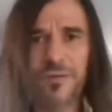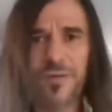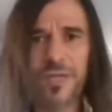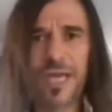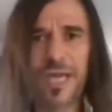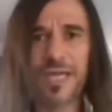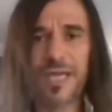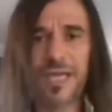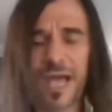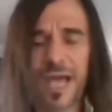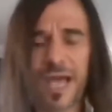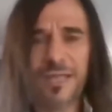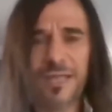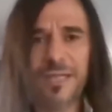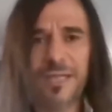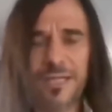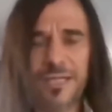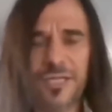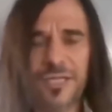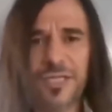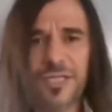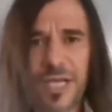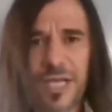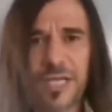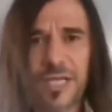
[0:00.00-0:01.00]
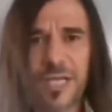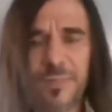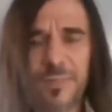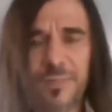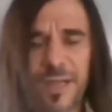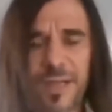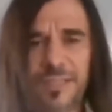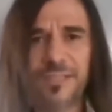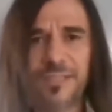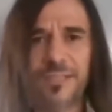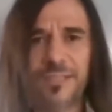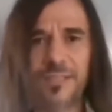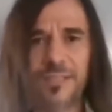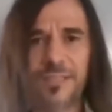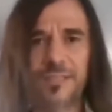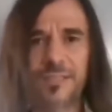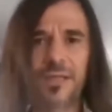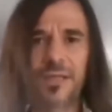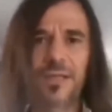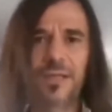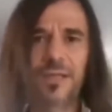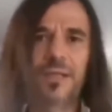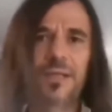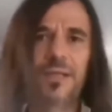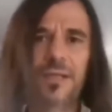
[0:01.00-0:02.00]
and uninitiated masses
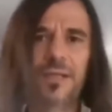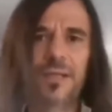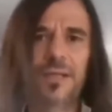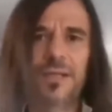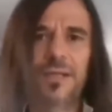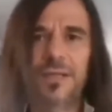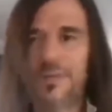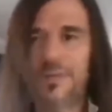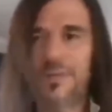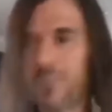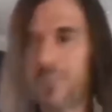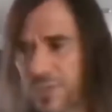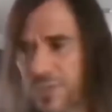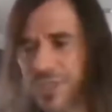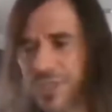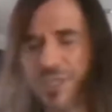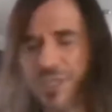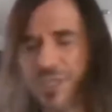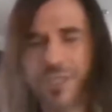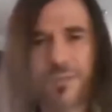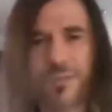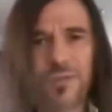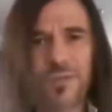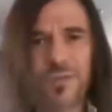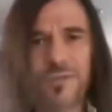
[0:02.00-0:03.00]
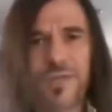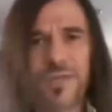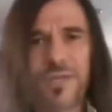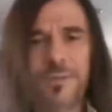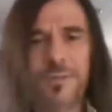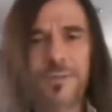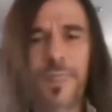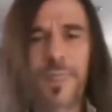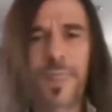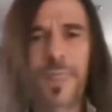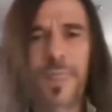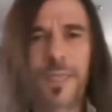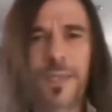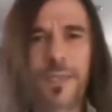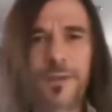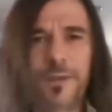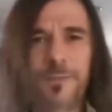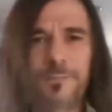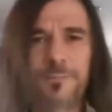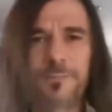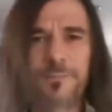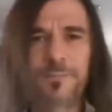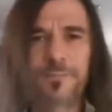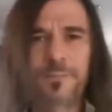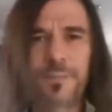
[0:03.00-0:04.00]
watching the movie.
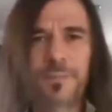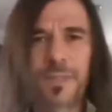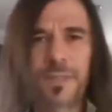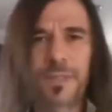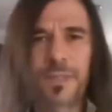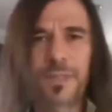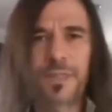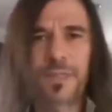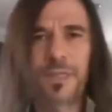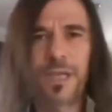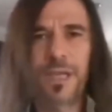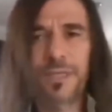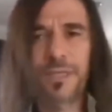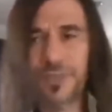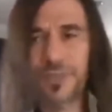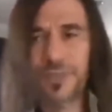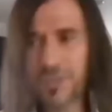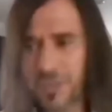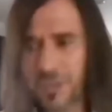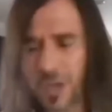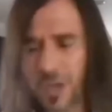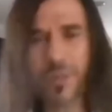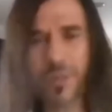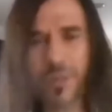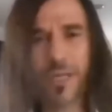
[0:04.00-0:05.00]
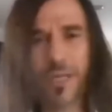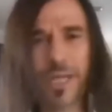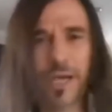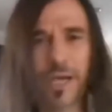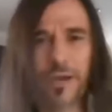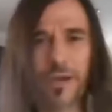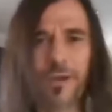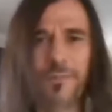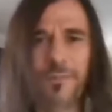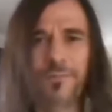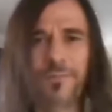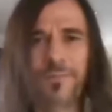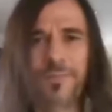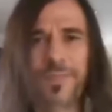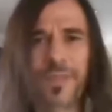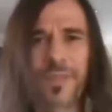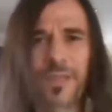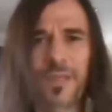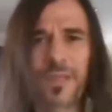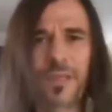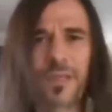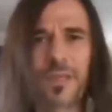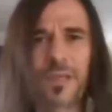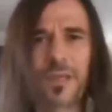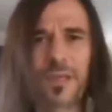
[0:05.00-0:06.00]
And you know it now.
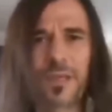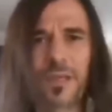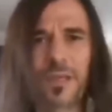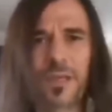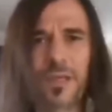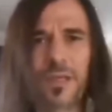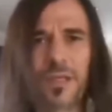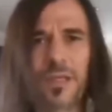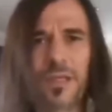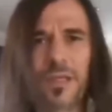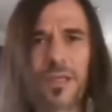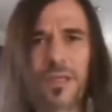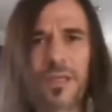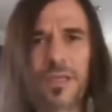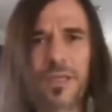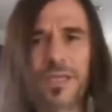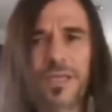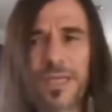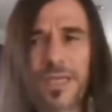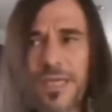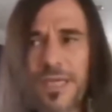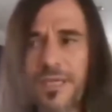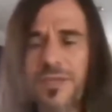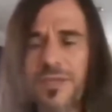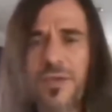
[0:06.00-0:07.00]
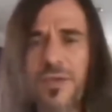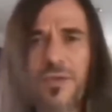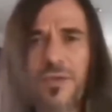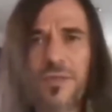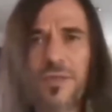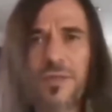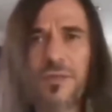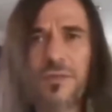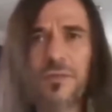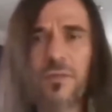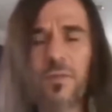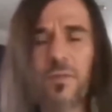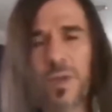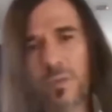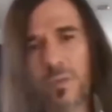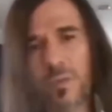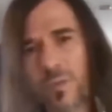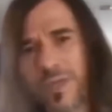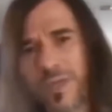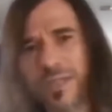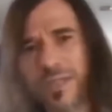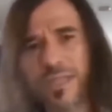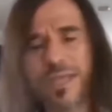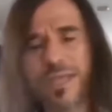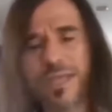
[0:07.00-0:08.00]
He knew that when
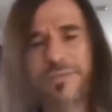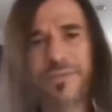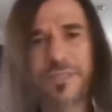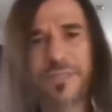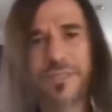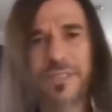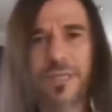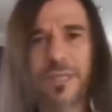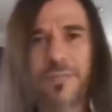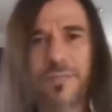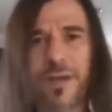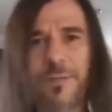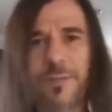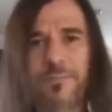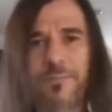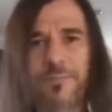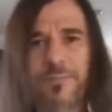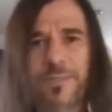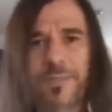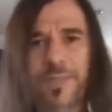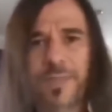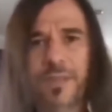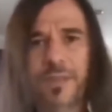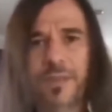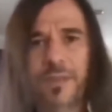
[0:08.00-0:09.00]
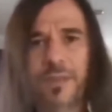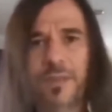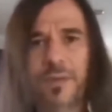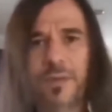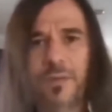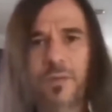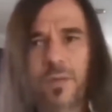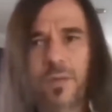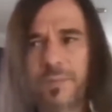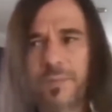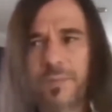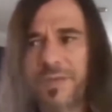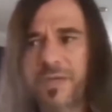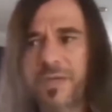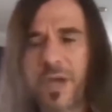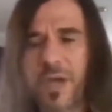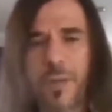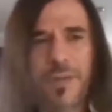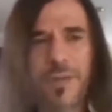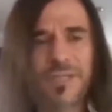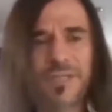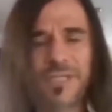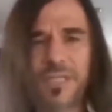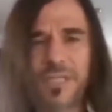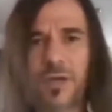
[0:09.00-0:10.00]
we'd leave the cinema, we'd be
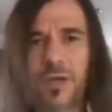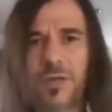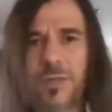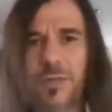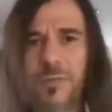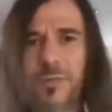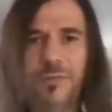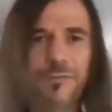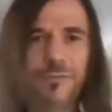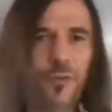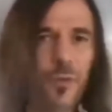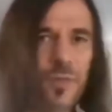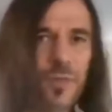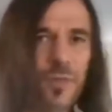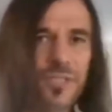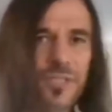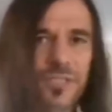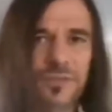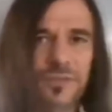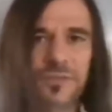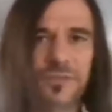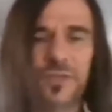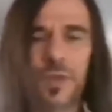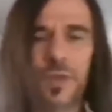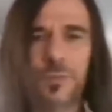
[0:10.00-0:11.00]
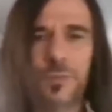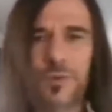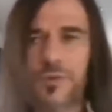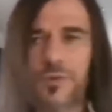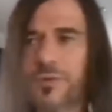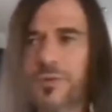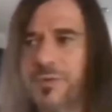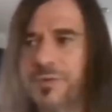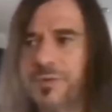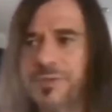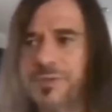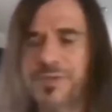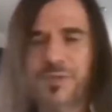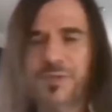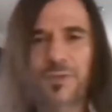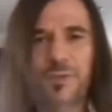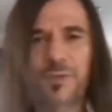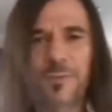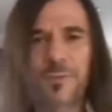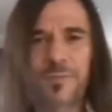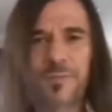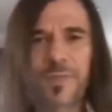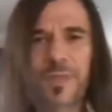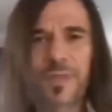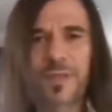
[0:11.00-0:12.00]
commenting on the performance of Tom Cruise,
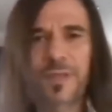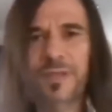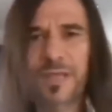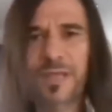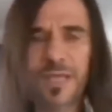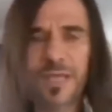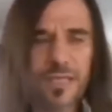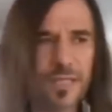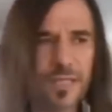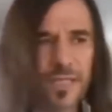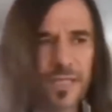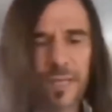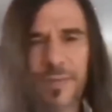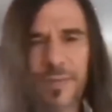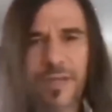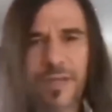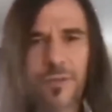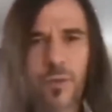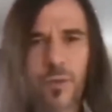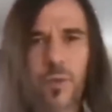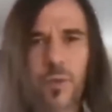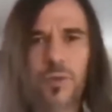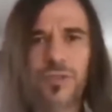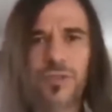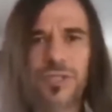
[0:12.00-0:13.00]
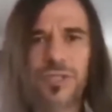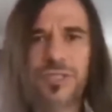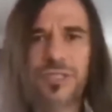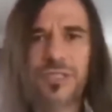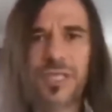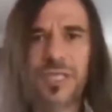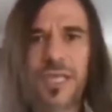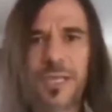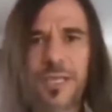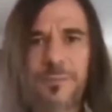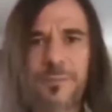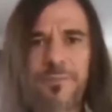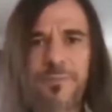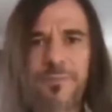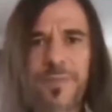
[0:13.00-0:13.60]
or giggling about the orgy scene,